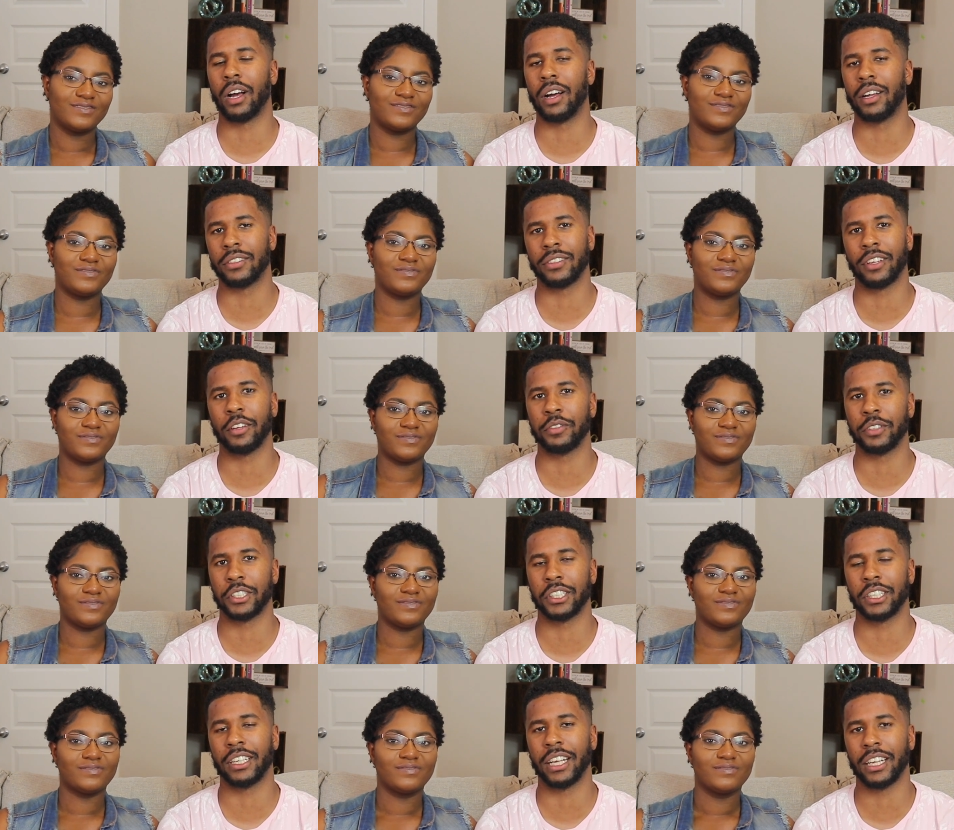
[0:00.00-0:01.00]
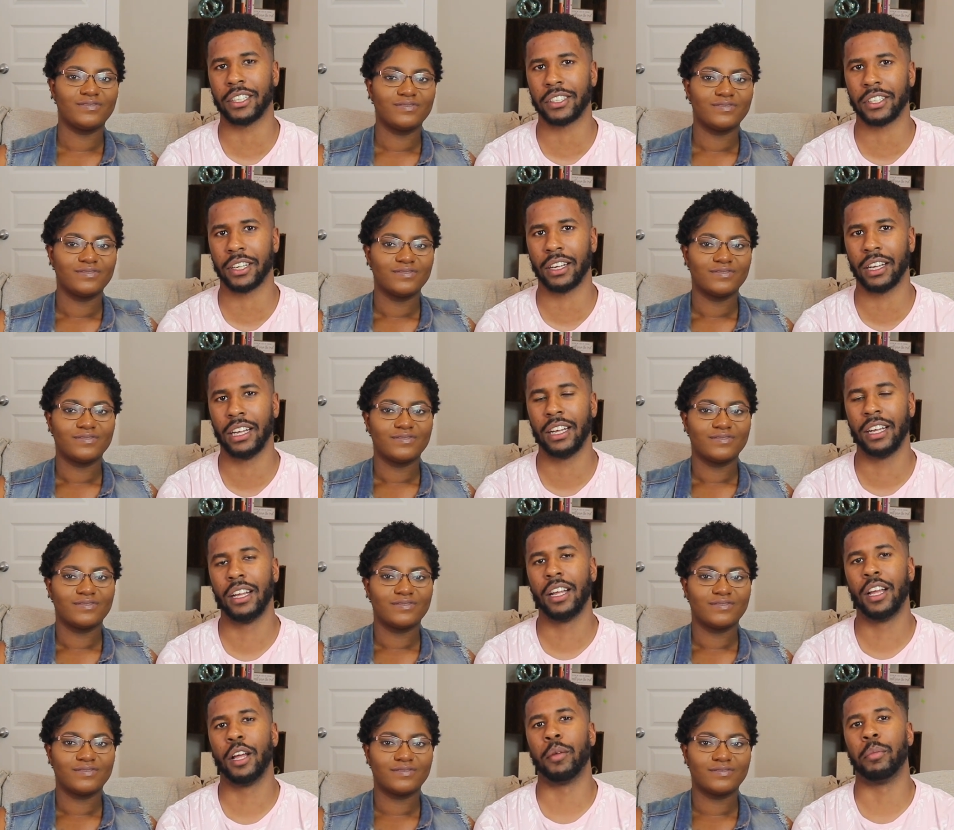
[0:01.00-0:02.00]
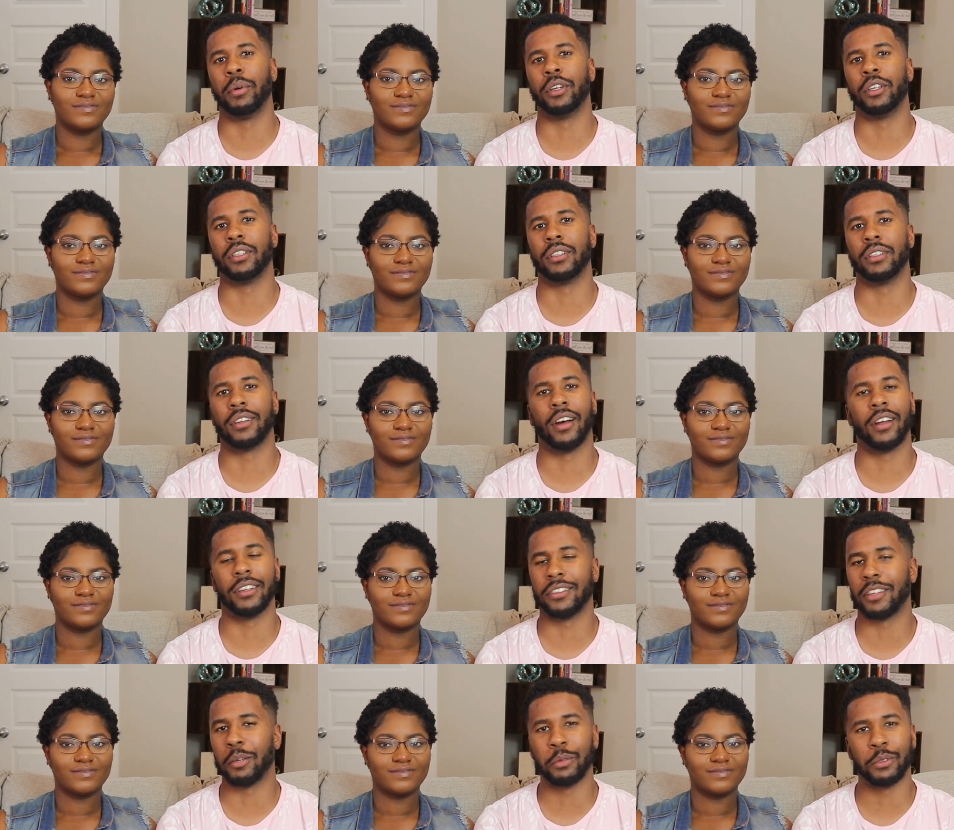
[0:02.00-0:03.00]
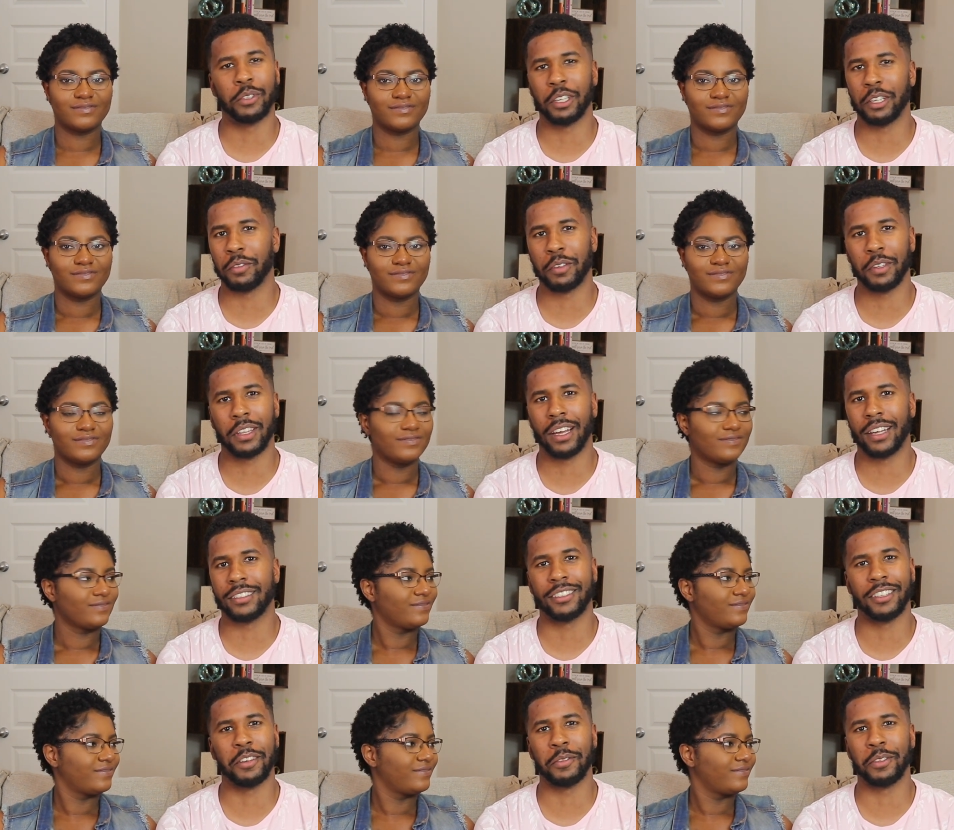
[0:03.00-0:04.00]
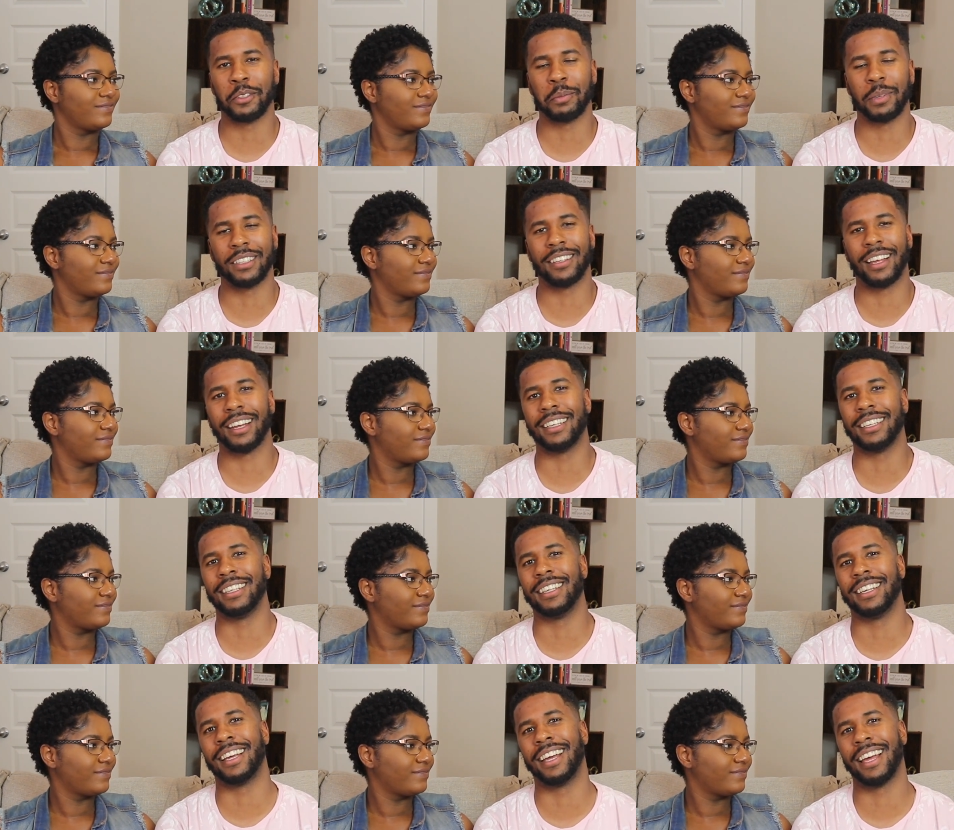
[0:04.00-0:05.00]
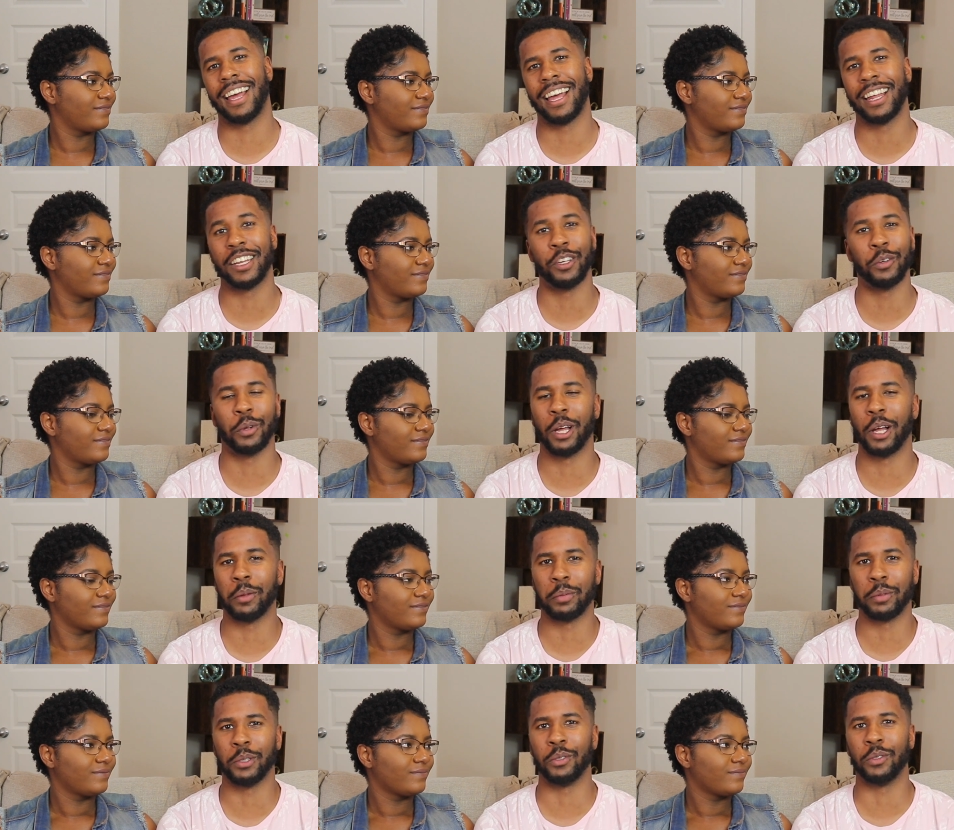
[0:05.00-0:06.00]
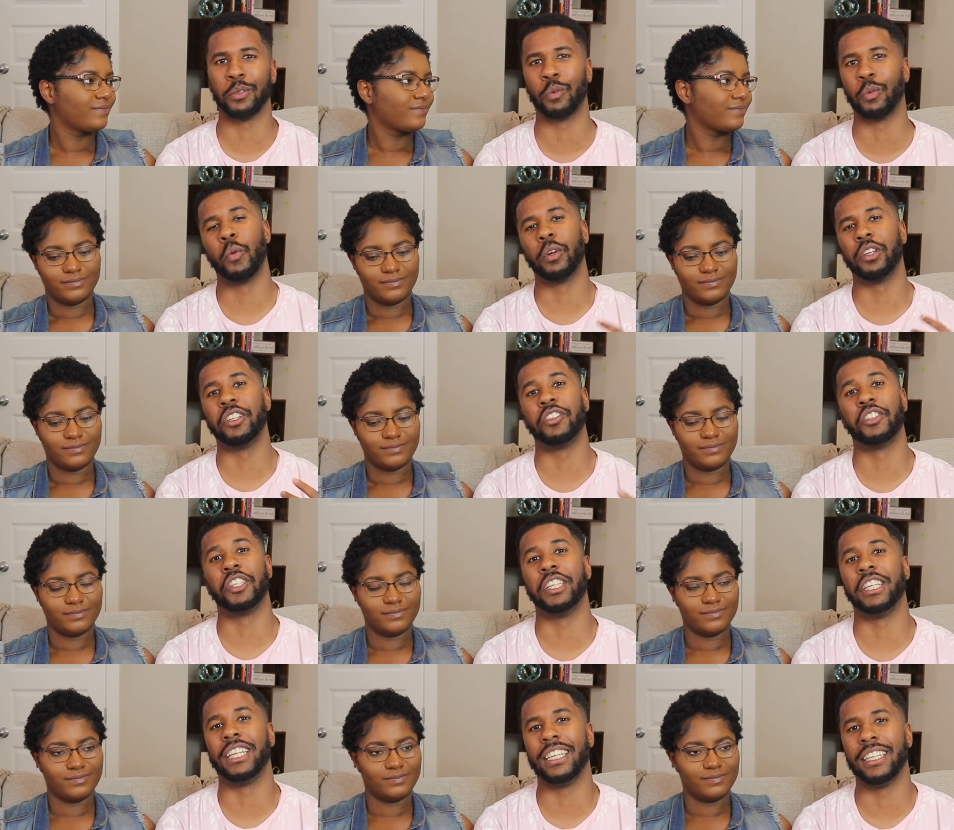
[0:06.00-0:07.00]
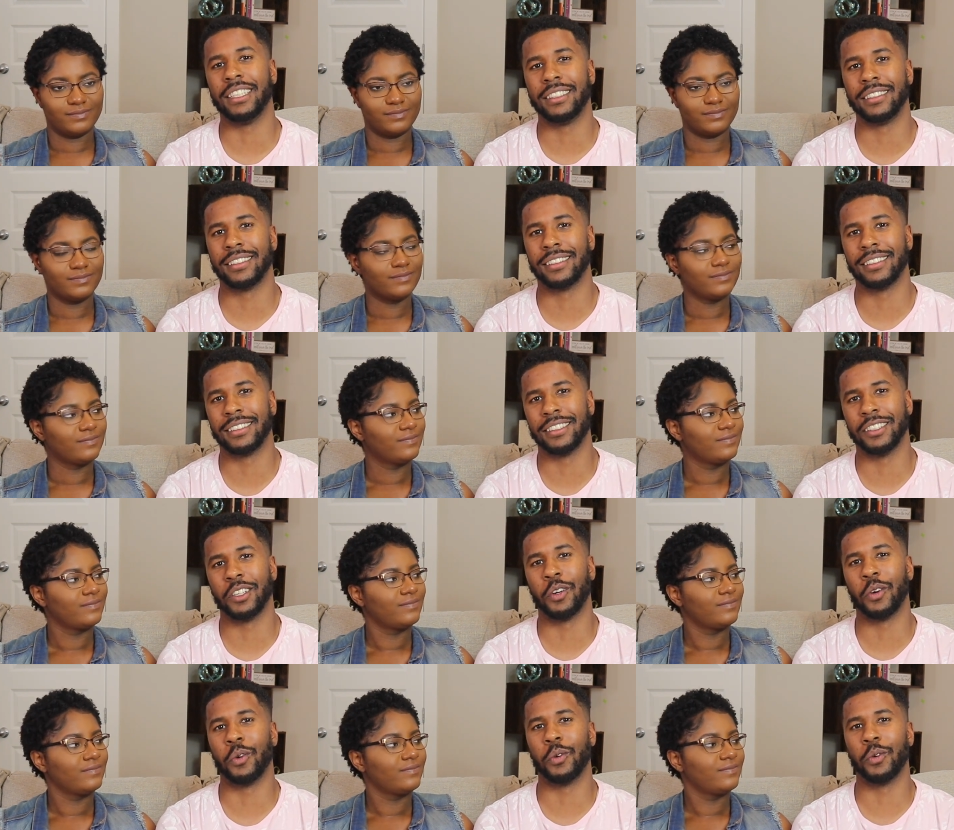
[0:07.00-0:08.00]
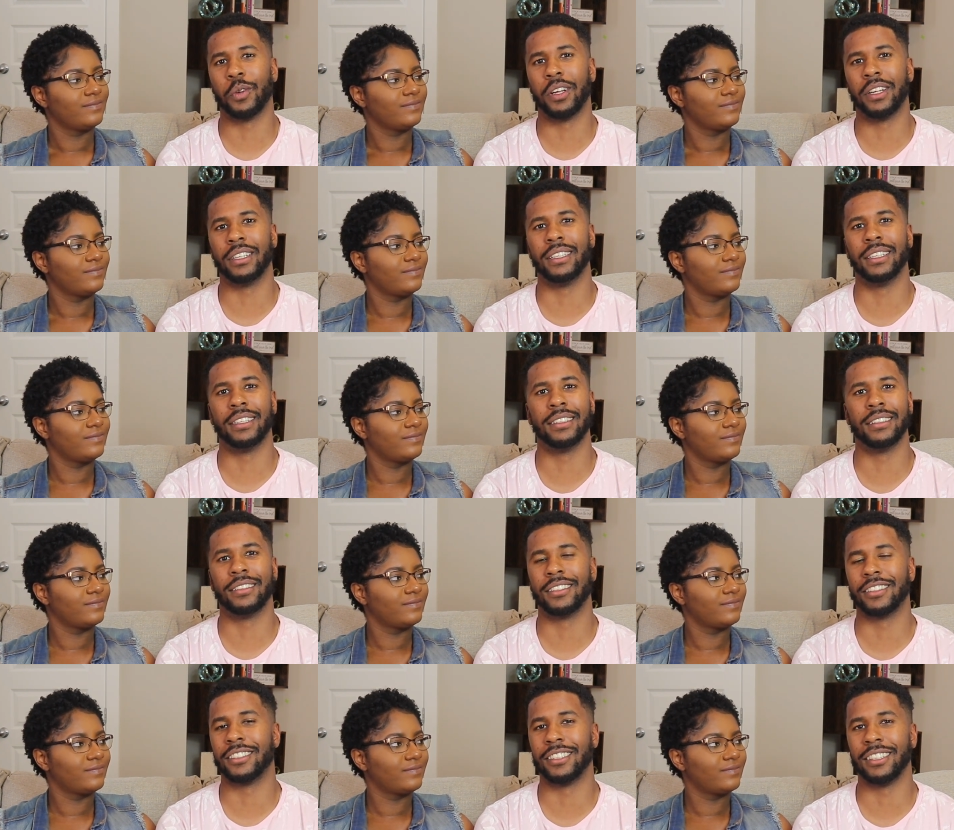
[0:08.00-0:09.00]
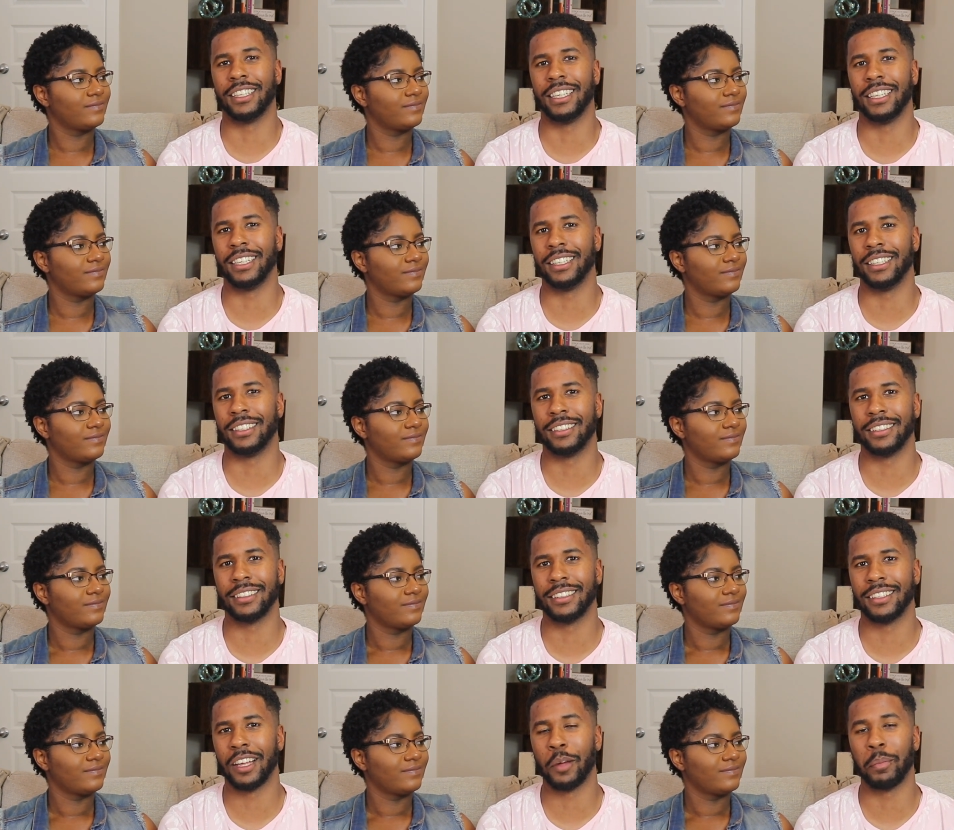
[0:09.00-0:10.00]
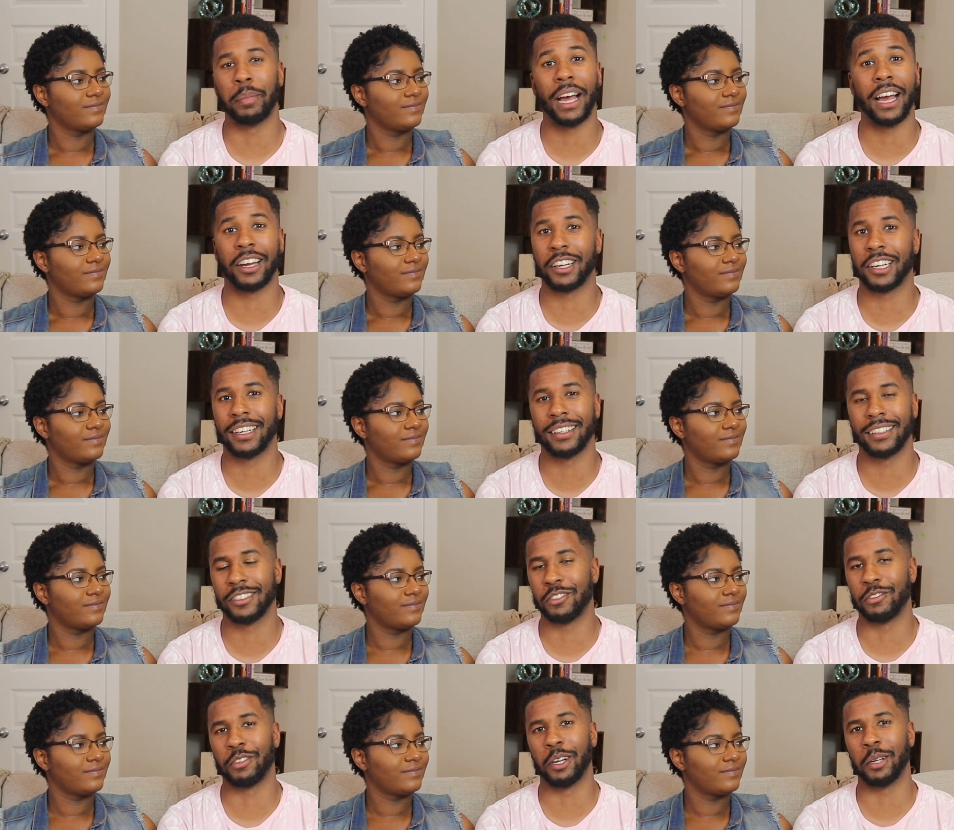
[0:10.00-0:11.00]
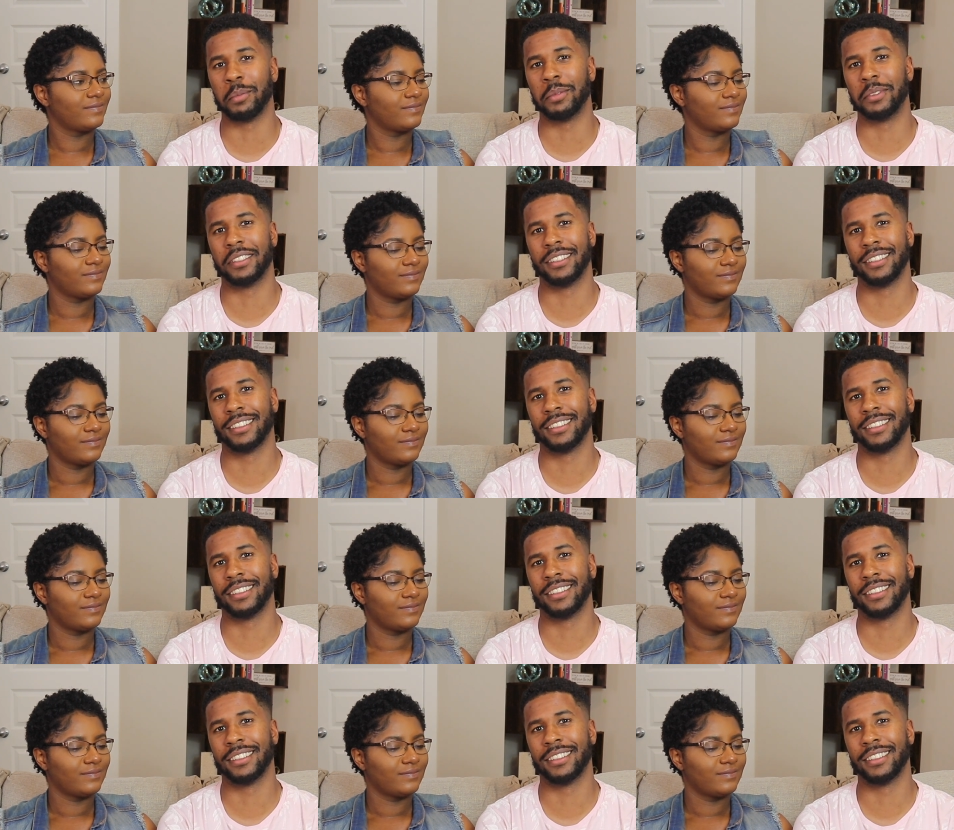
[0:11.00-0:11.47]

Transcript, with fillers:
Speaker 1: are selfish in nature, but God is able to give you that service mentality and He will help you. What does she need? You know, does she need her back rubbed?